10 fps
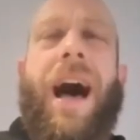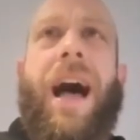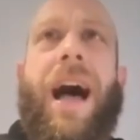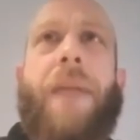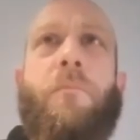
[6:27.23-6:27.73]

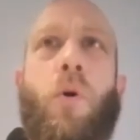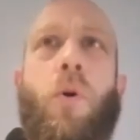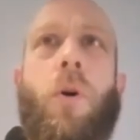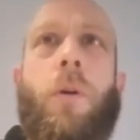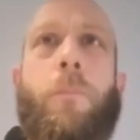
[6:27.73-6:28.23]
I, am
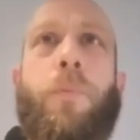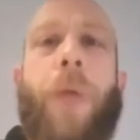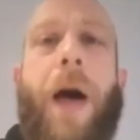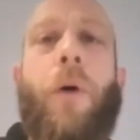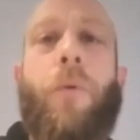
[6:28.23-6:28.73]
more
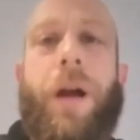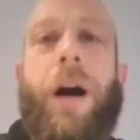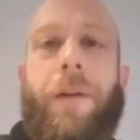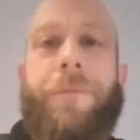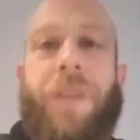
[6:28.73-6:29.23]
proud
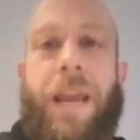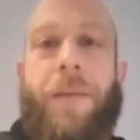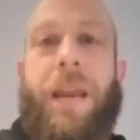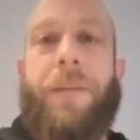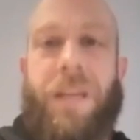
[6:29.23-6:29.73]
of
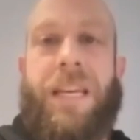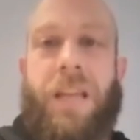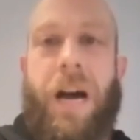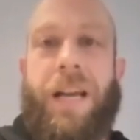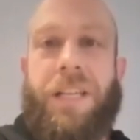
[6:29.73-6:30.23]
him if he
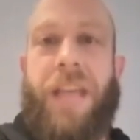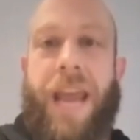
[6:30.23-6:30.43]
does